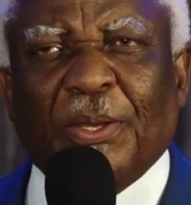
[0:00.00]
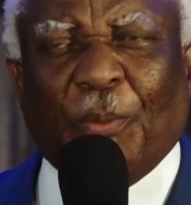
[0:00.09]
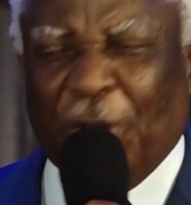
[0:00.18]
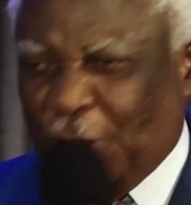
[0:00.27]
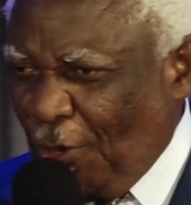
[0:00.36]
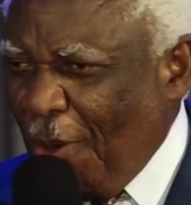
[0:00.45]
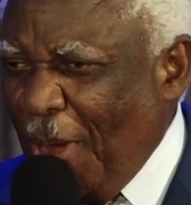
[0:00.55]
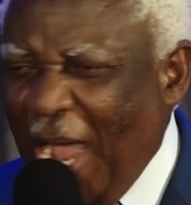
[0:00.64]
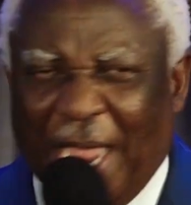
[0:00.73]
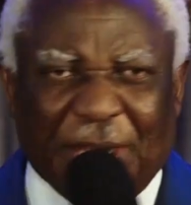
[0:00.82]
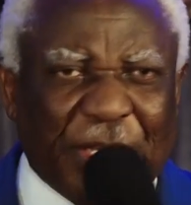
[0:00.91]
We do our
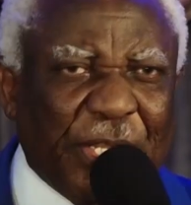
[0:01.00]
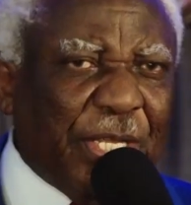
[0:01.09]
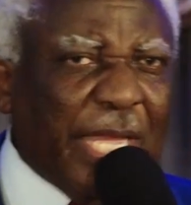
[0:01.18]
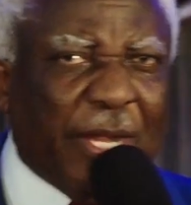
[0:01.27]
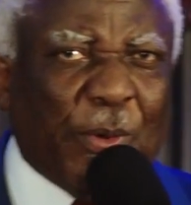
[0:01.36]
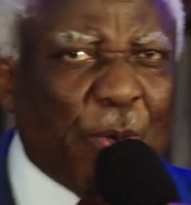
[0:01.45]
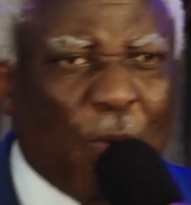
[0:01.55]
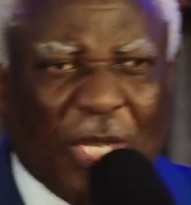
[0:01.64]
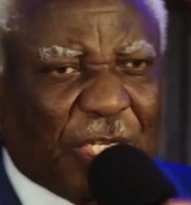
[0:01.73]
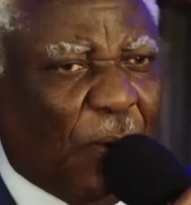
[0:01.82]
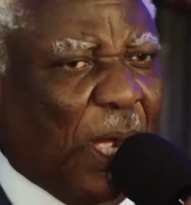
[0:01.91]
ironing and we
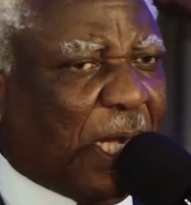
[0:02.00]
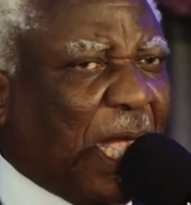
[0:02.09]
wash our